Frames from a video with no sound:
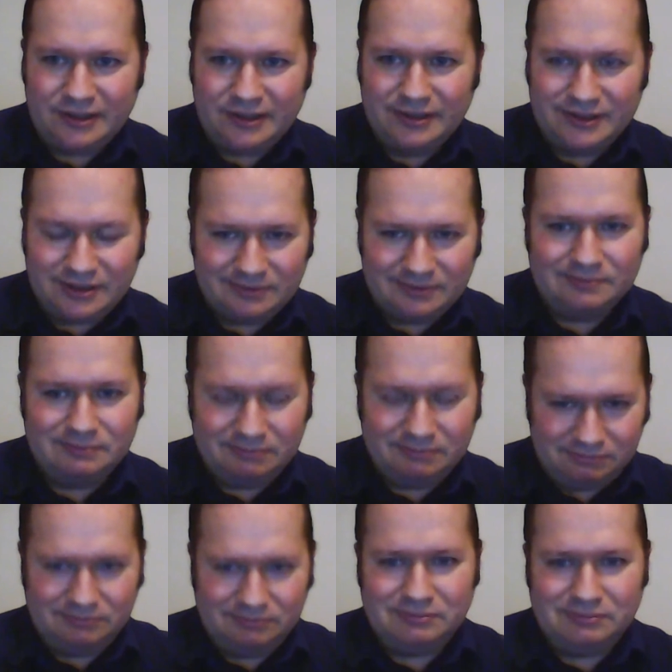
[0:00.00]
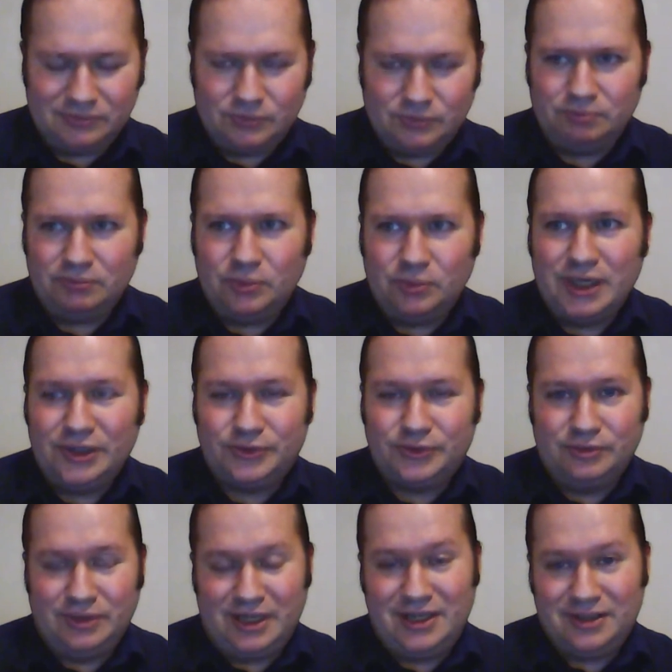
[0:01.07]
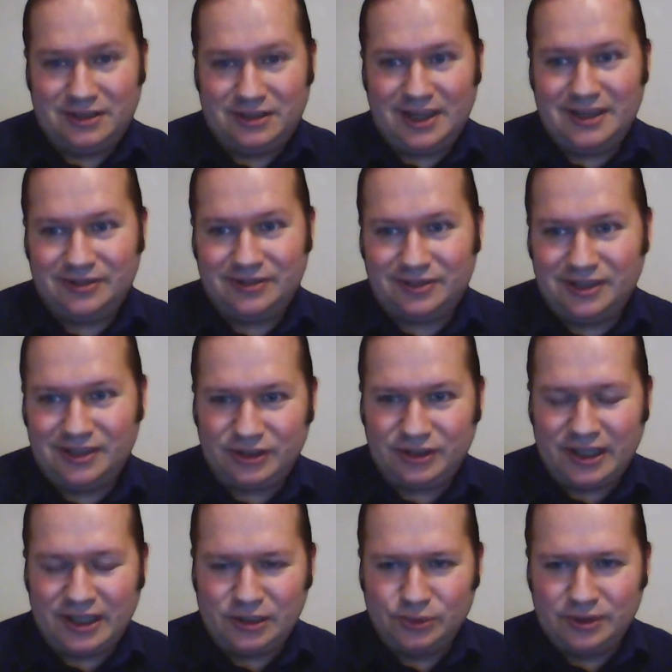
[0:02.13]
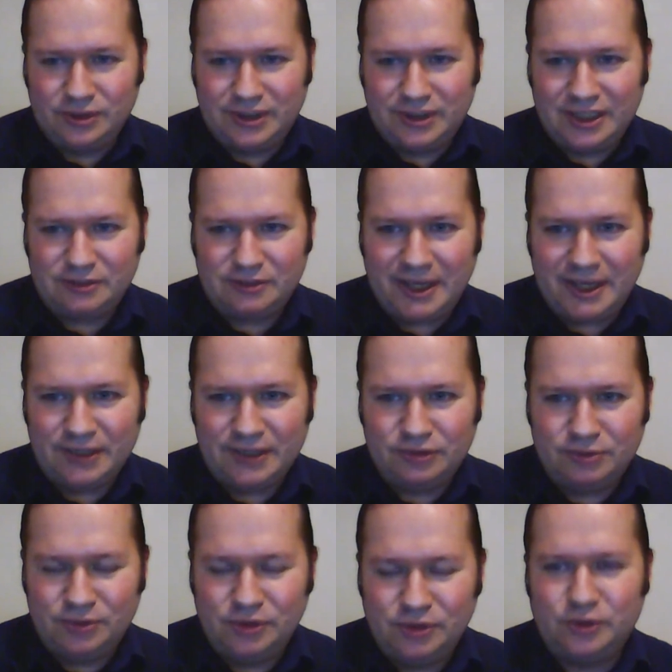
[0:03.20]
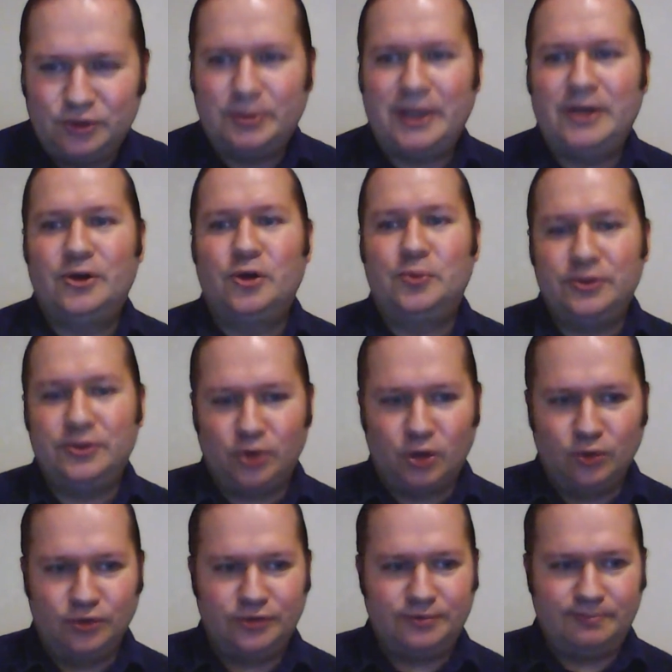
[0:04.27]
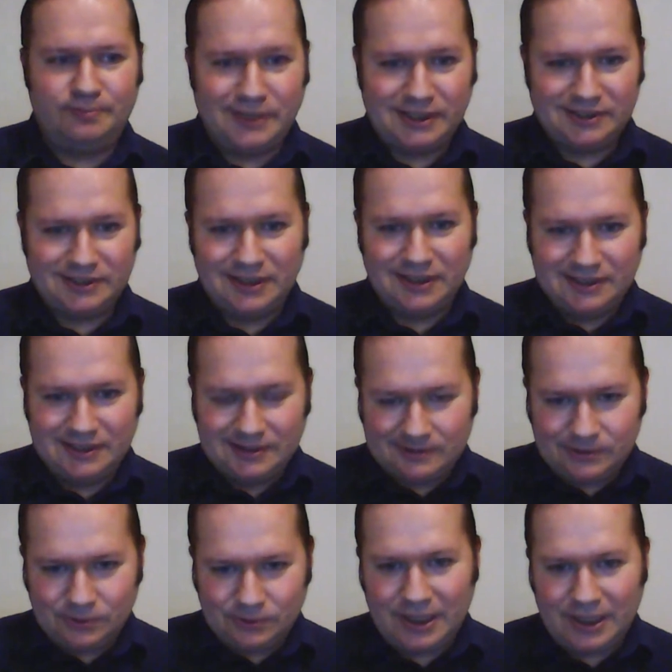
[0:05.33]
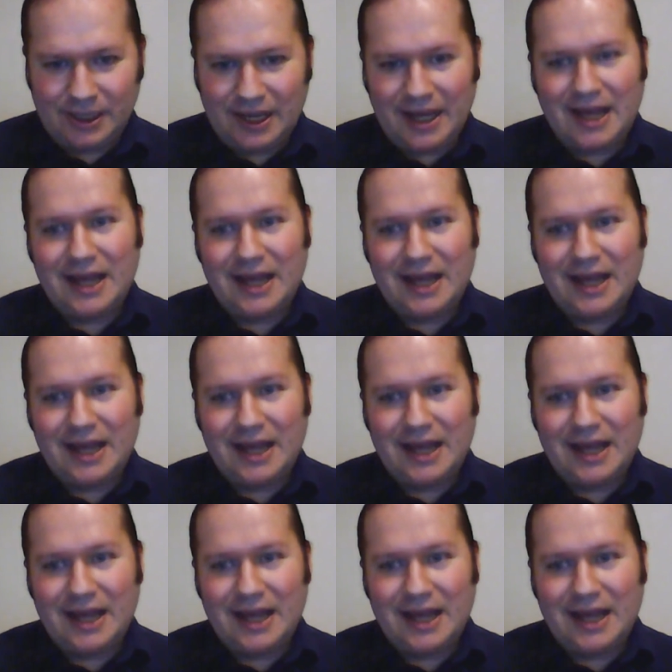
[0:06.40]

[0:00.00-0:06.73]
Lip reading: Uh, well, in case this channel gets banned from YouTube, I hope it won't. But well,